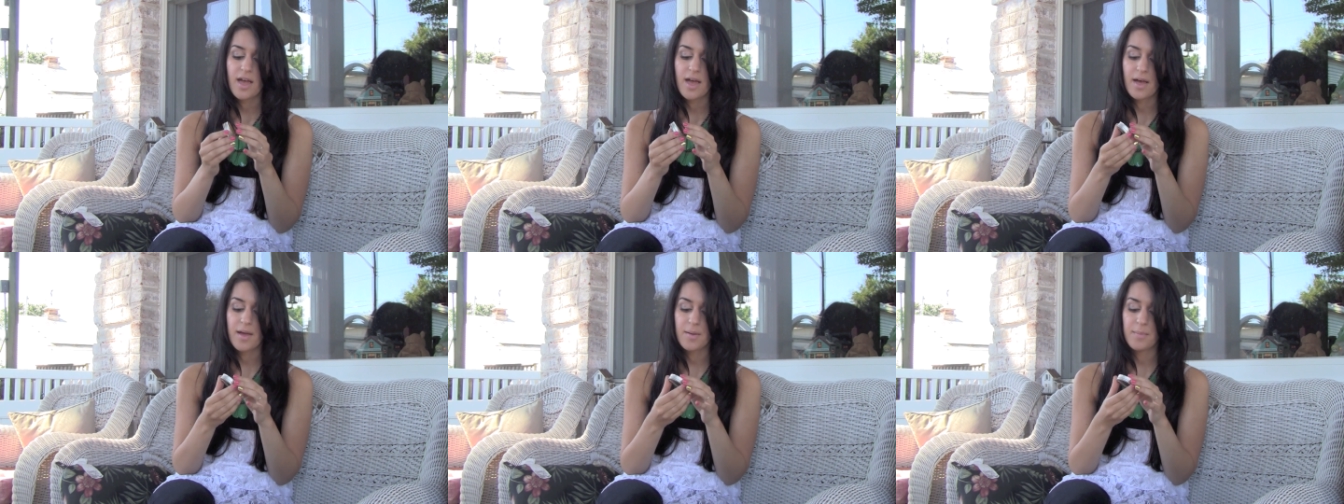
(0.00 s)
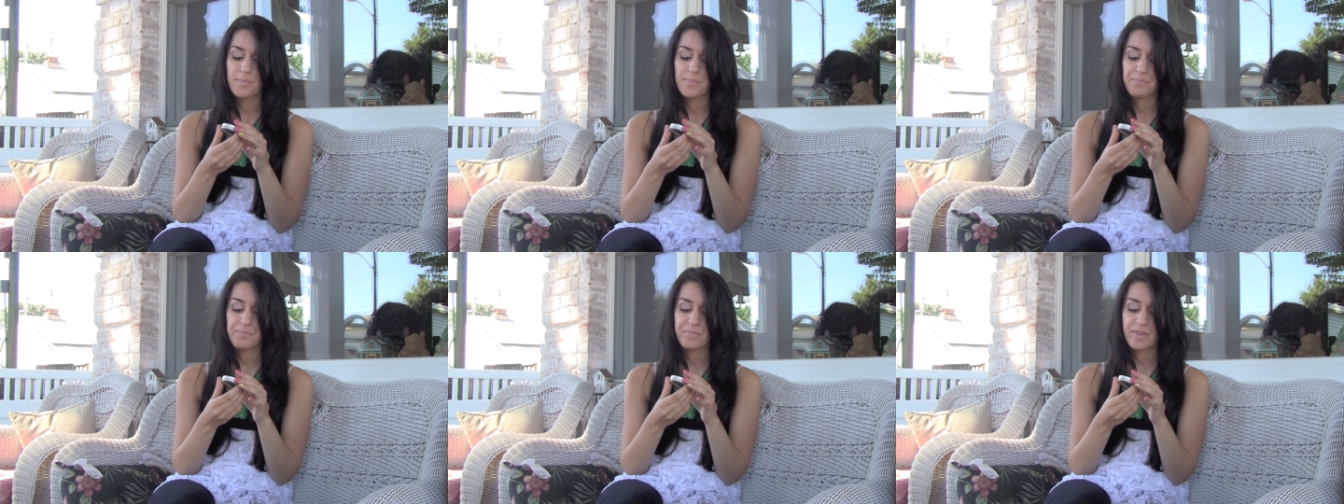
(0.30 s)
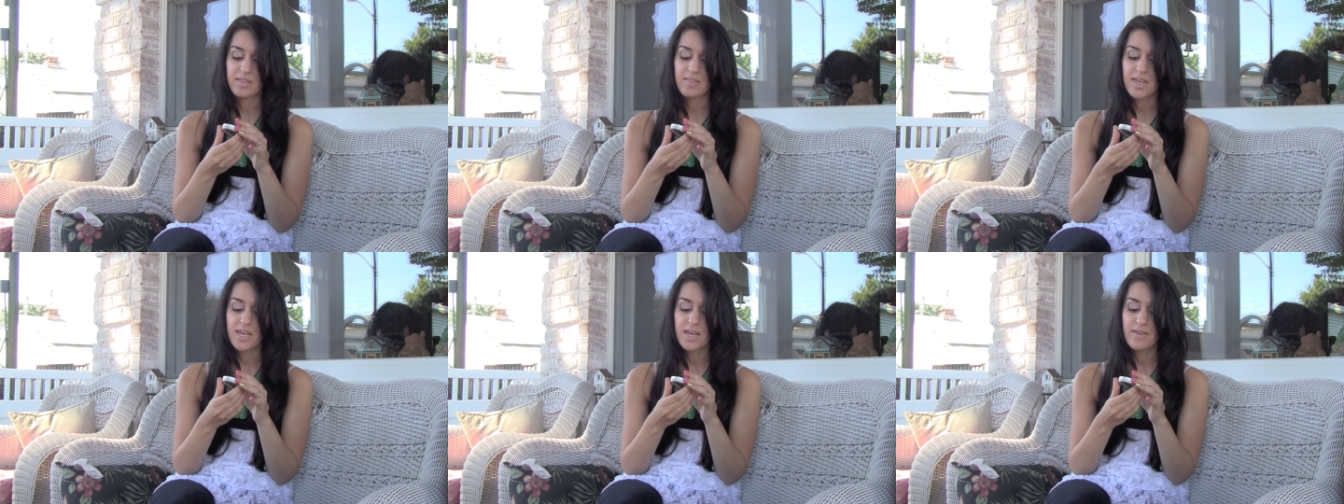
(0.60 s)
Um,
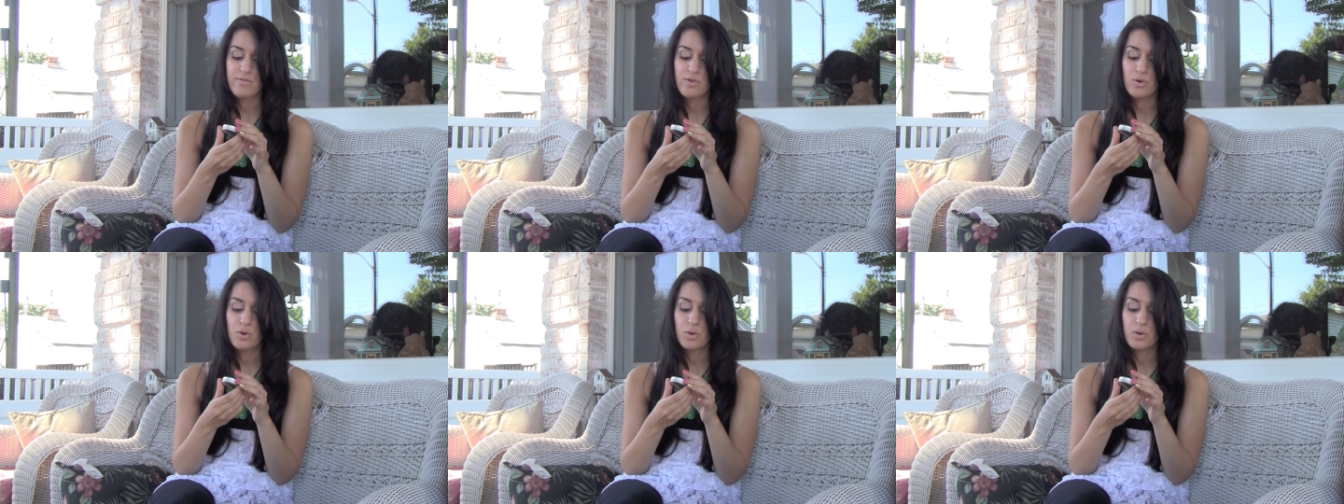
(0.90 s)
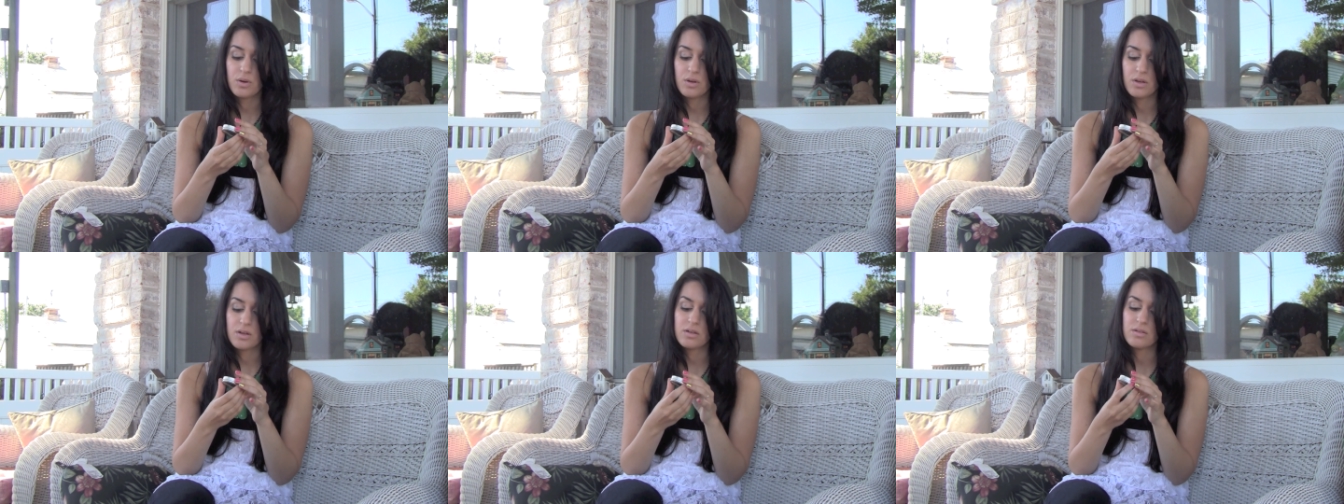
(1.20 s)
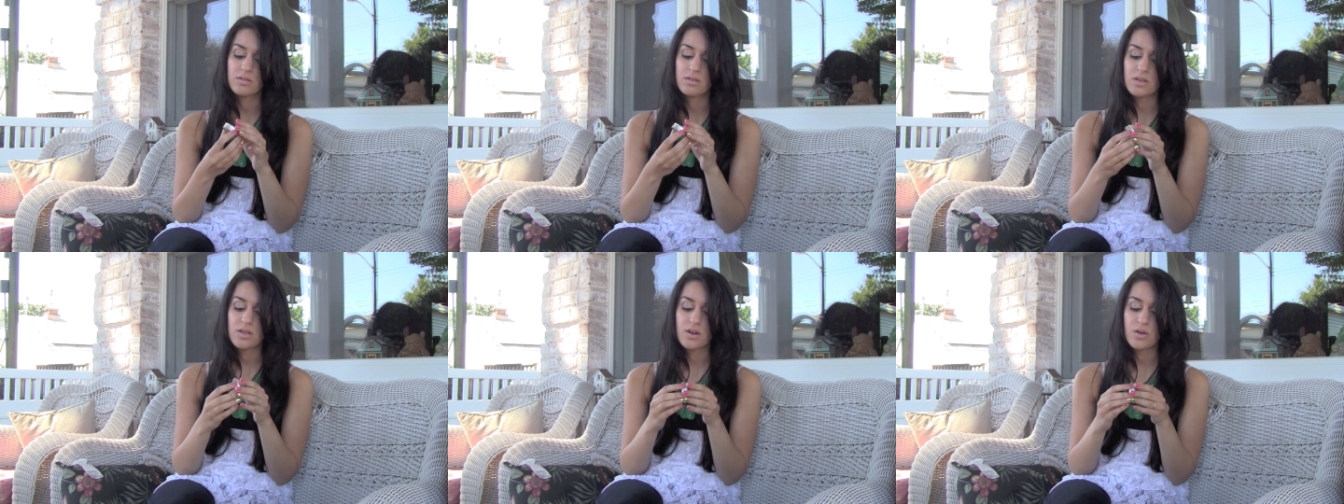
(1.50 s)
they give you
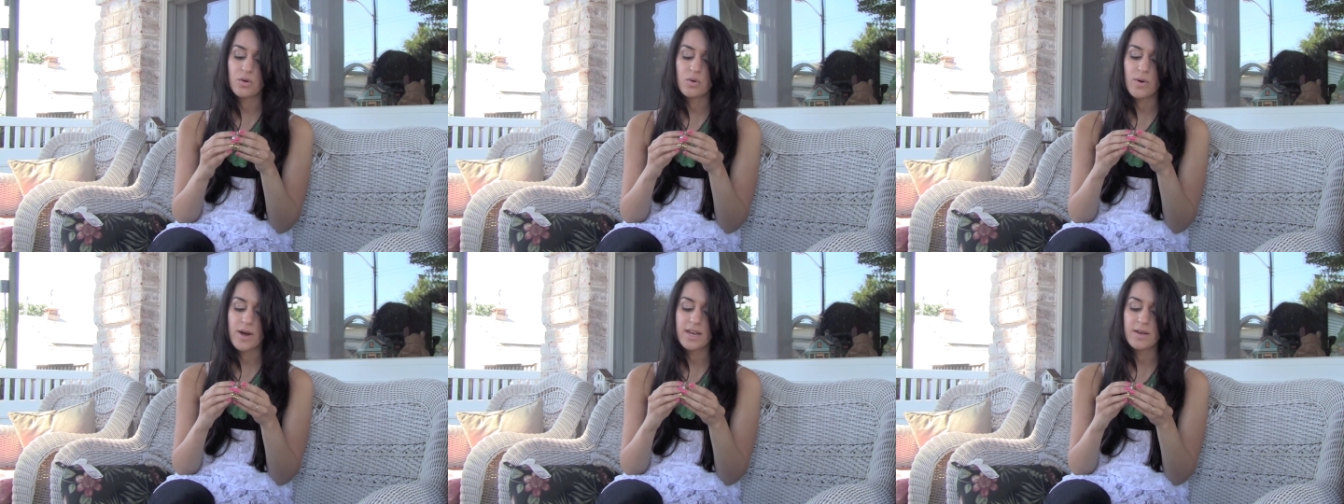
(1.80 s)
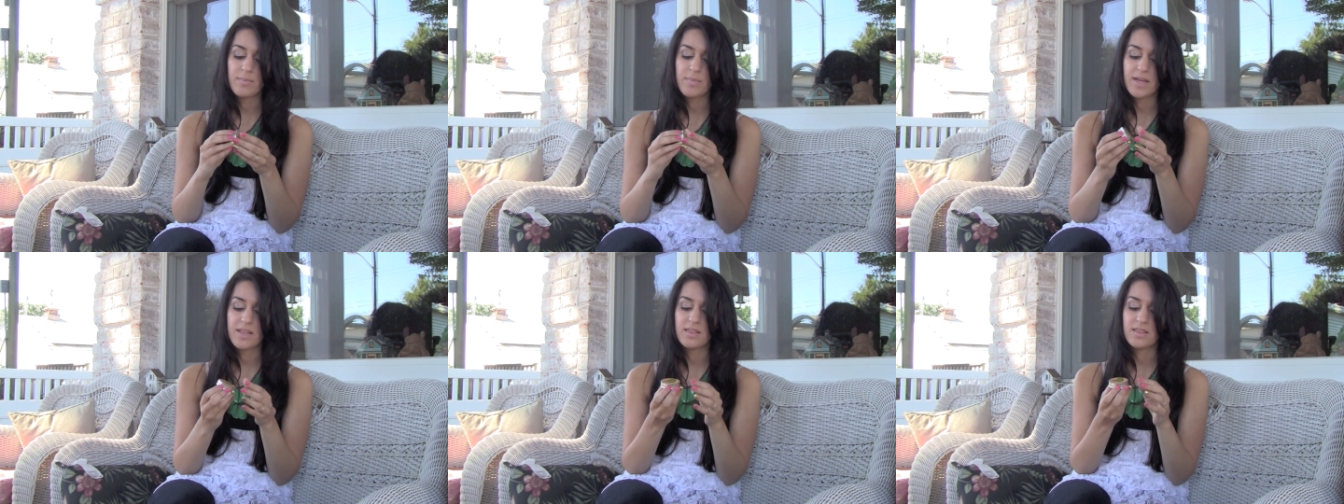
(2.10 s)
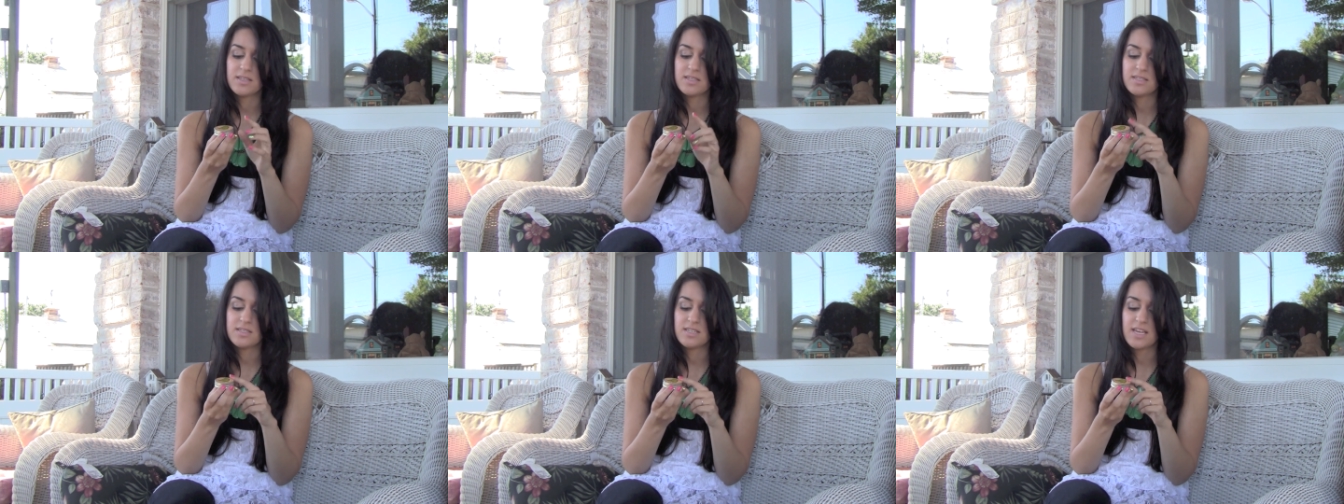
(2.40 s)
you know quite a bit in
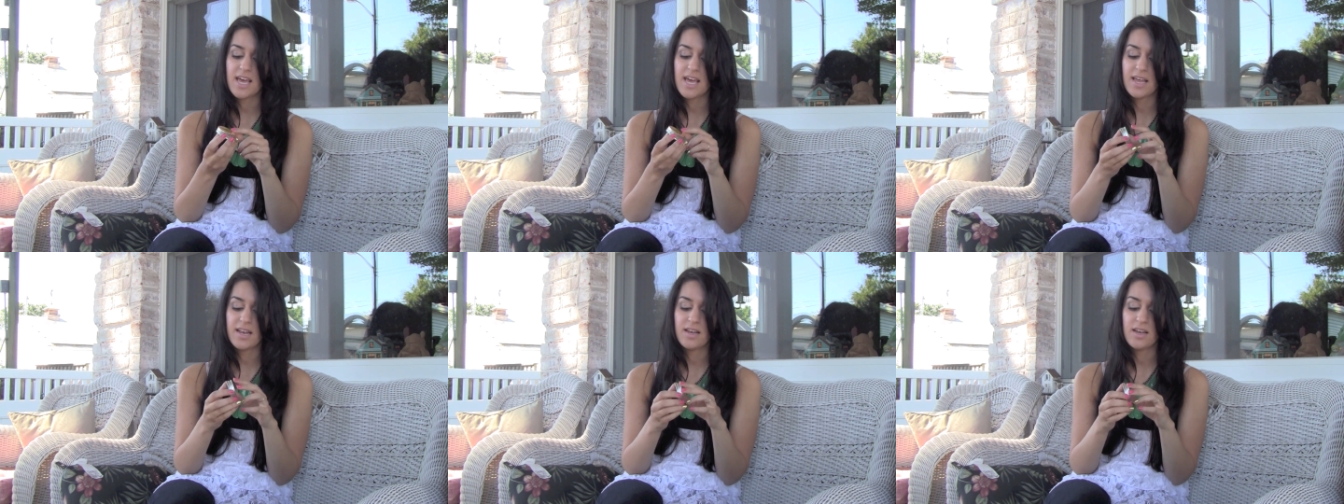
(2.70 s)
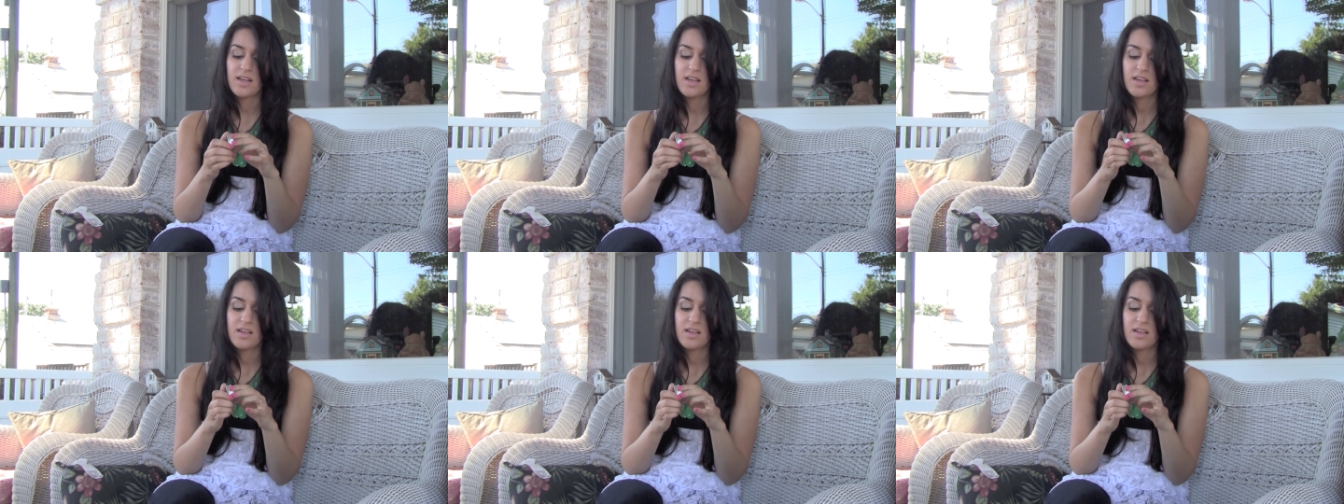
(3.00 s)
this tin